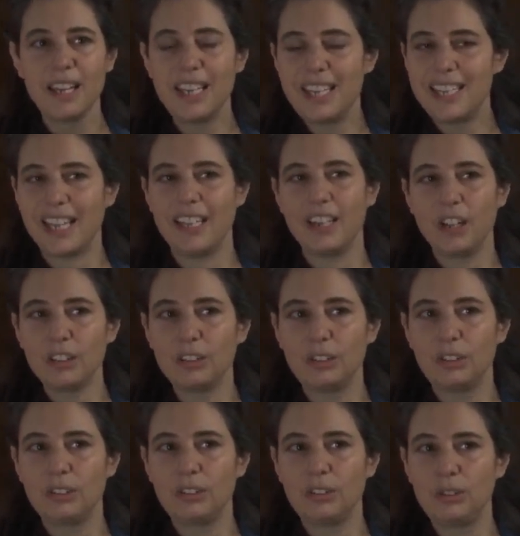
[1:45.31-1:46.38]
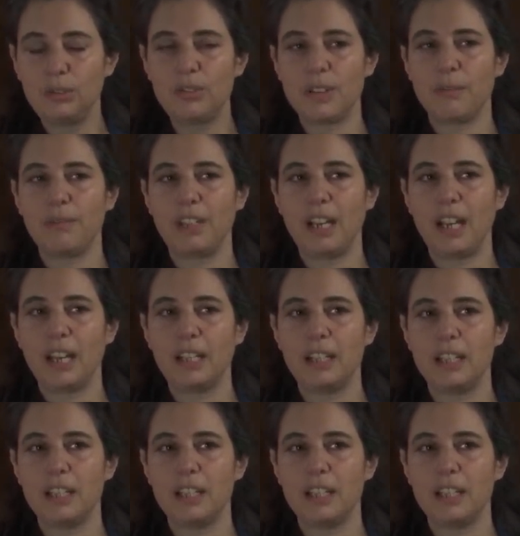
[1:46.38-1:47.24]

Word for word: He cannot do something like